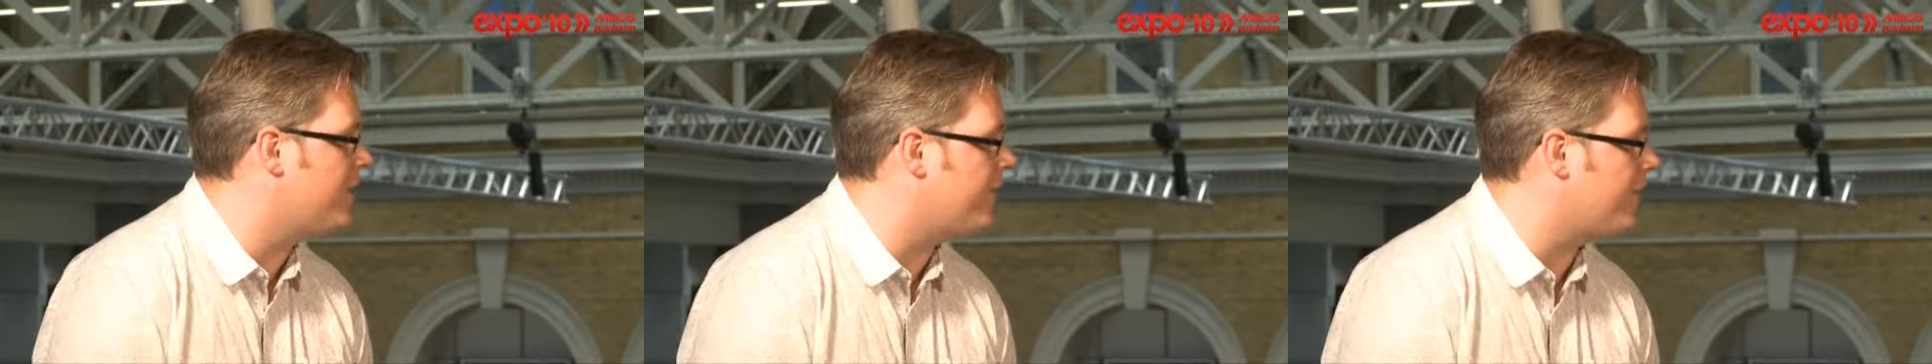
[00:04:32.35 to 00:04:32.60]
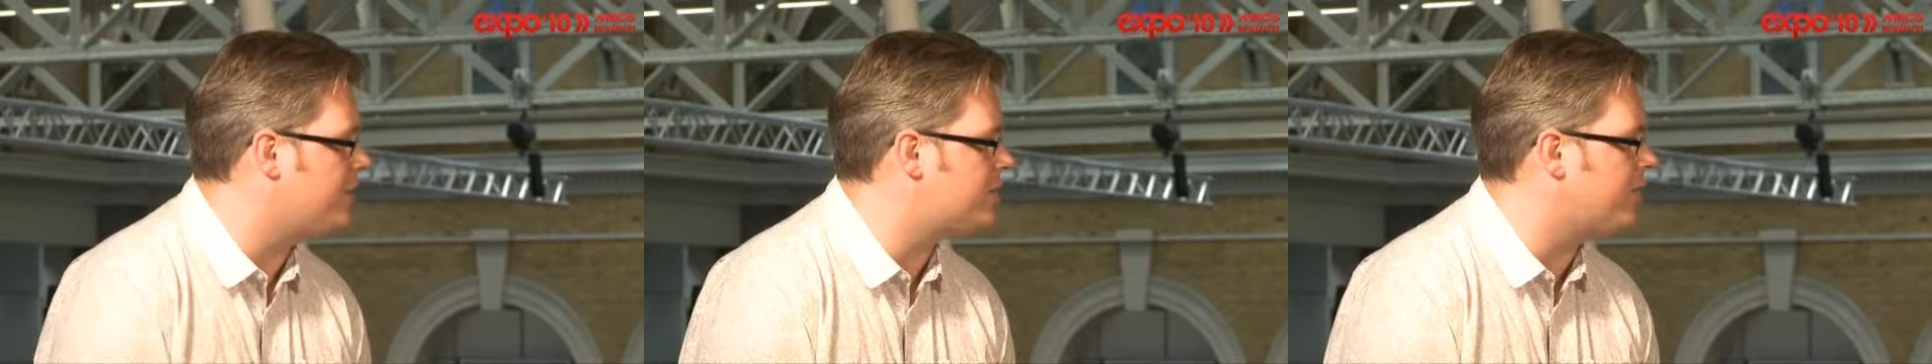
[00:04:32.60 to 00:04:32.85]
are
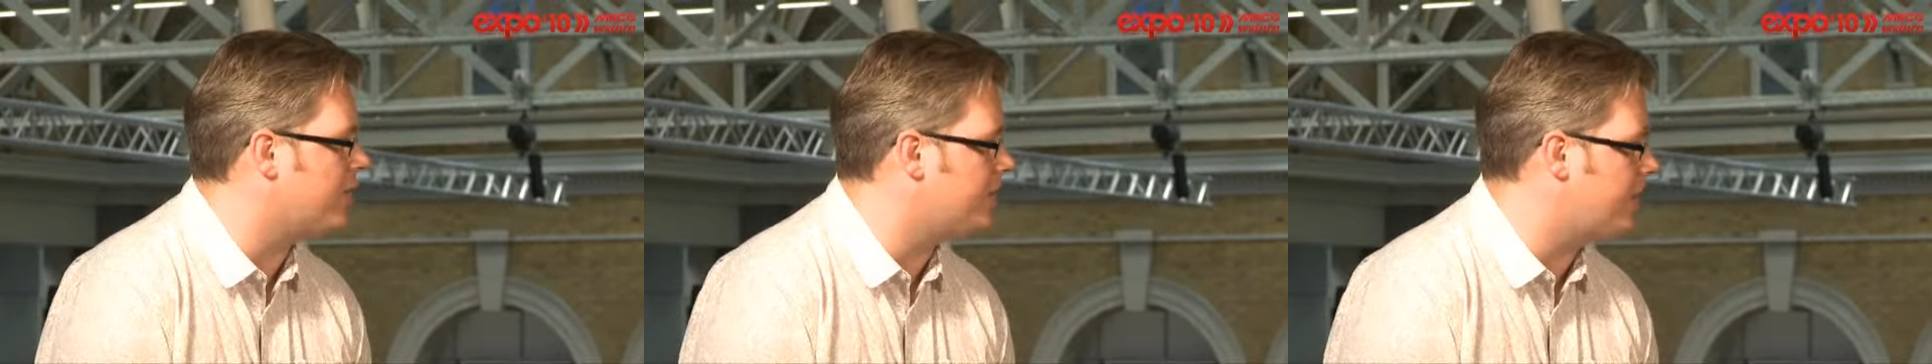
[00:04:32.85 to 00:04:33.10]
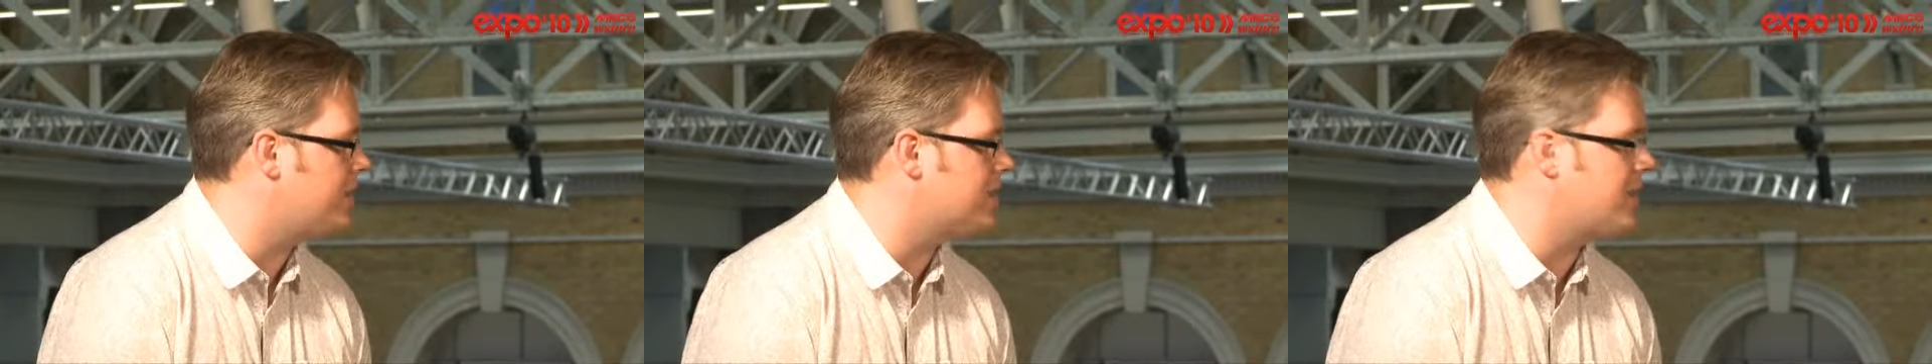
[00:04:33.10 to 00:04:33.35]
very strong in
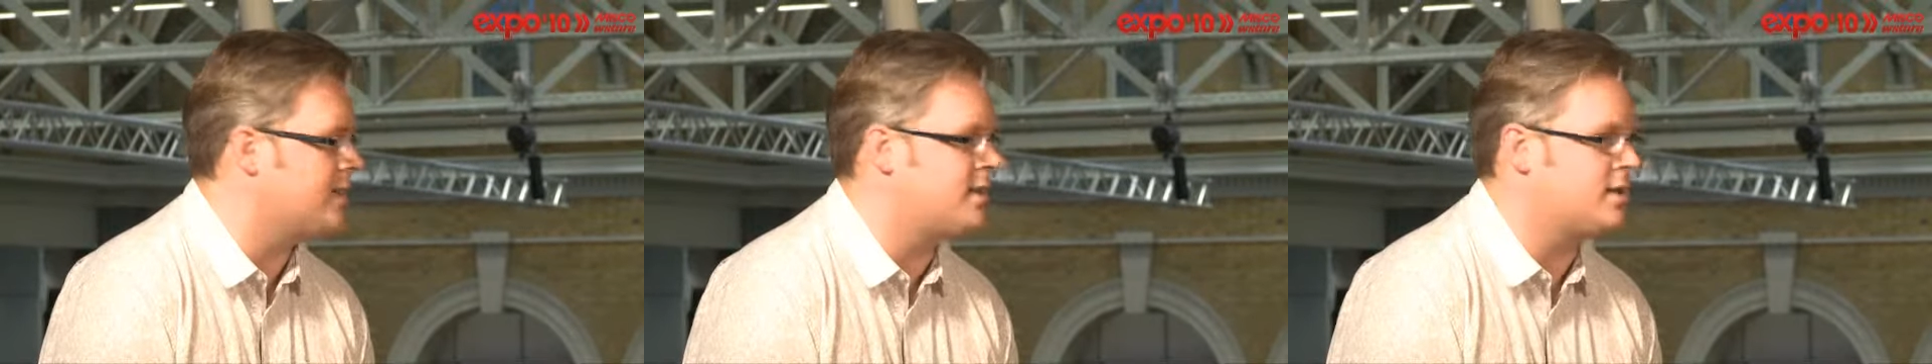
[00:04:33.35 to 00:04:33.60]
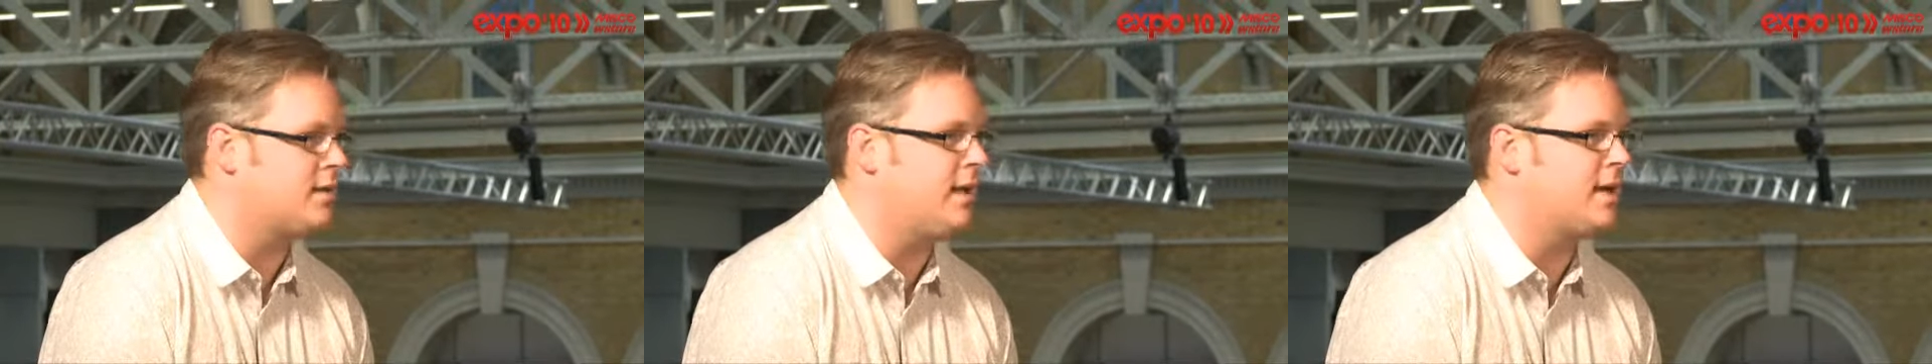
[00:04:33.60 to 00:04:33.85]
data
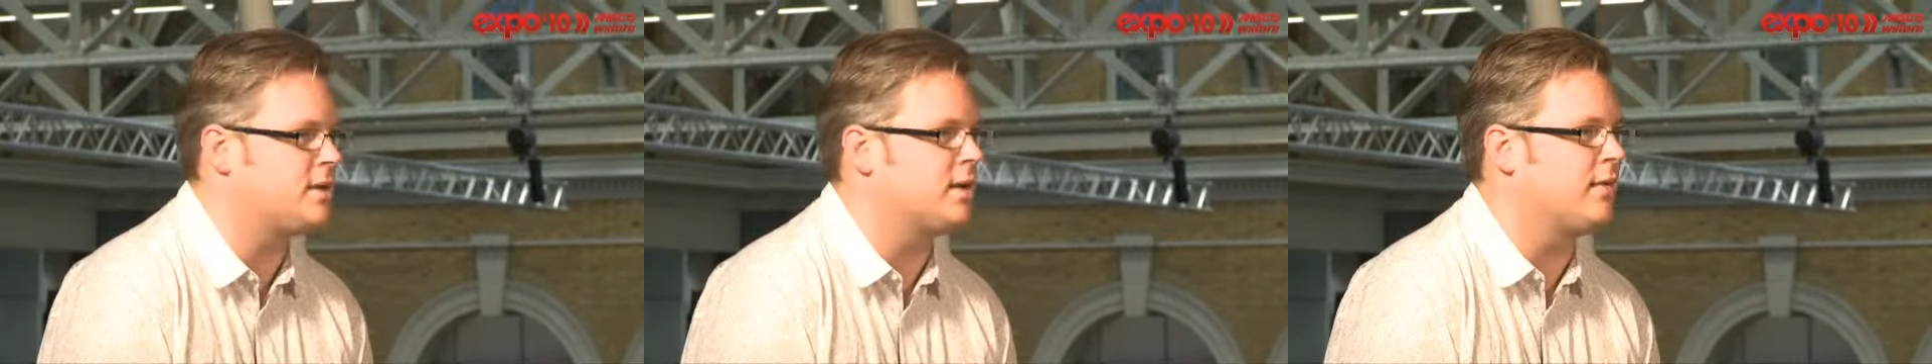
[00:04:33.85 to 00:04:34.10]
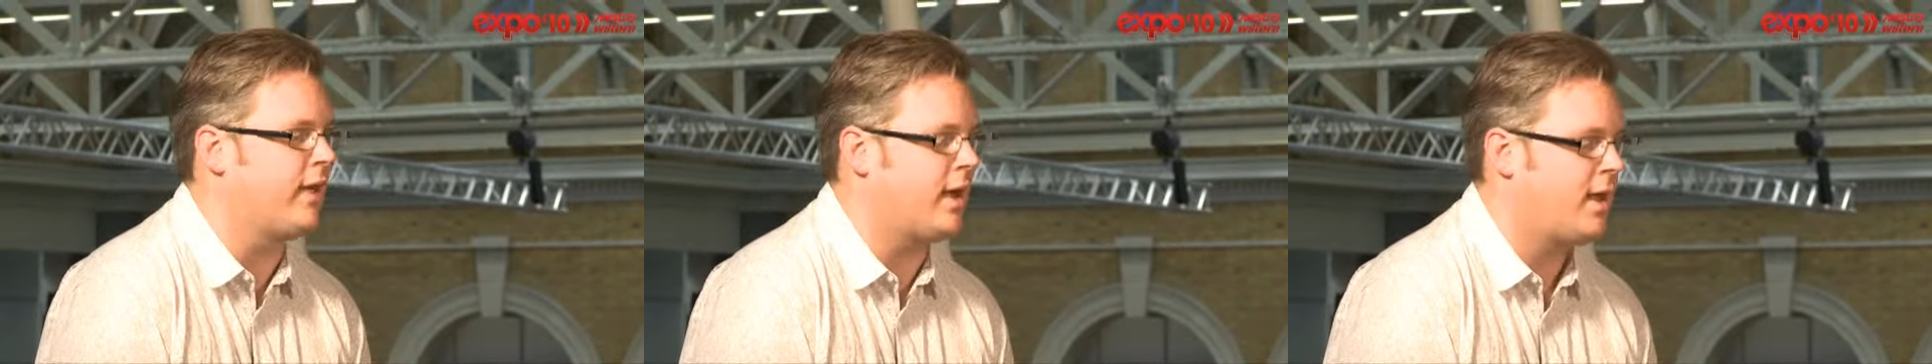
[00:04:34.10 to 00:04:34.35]
centers, all that sort
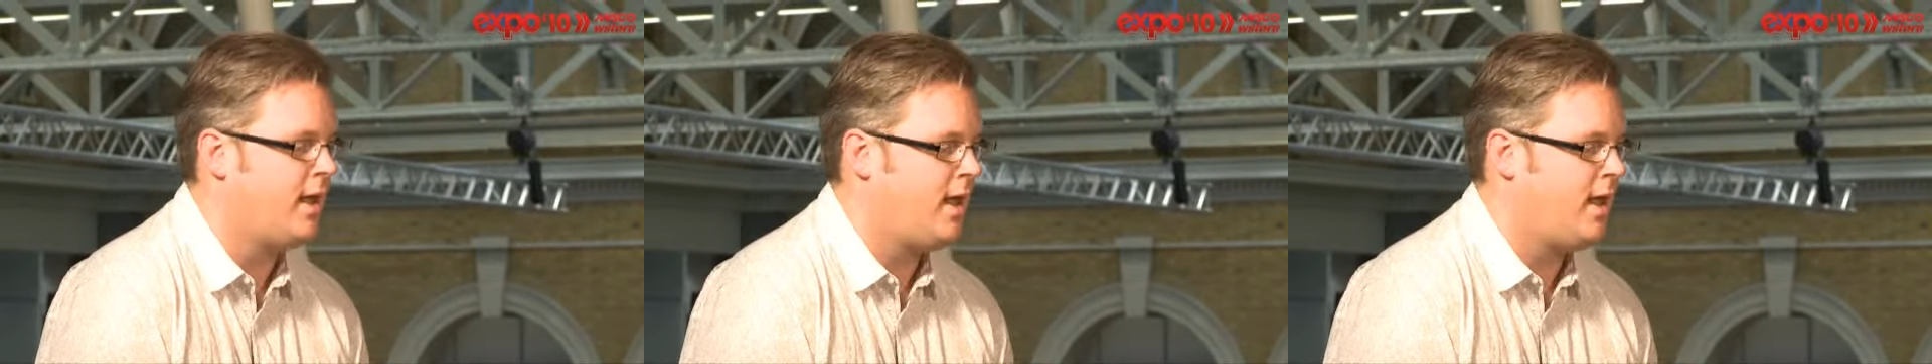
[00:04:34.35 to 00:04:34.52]
of thing.